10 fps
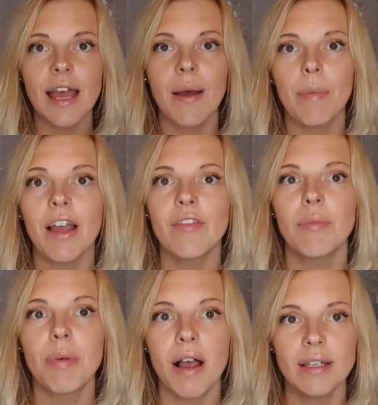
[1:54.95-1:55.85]

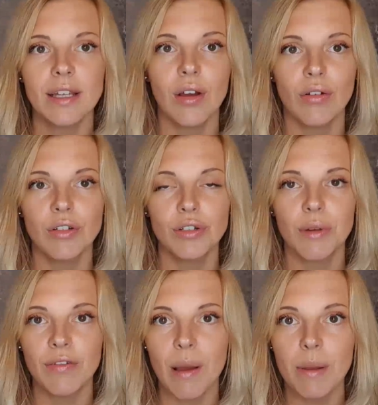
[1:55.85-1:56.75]
I've passed it on to
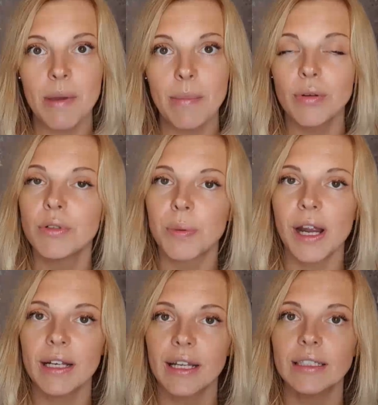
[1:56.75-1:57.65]
a family member who's
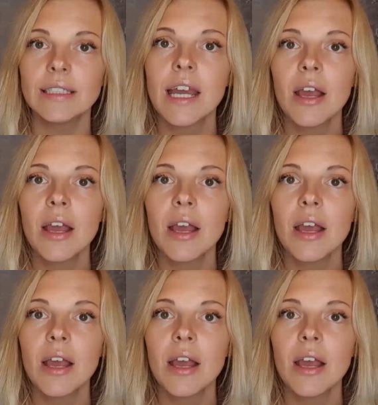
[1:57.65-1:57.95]
pregnant,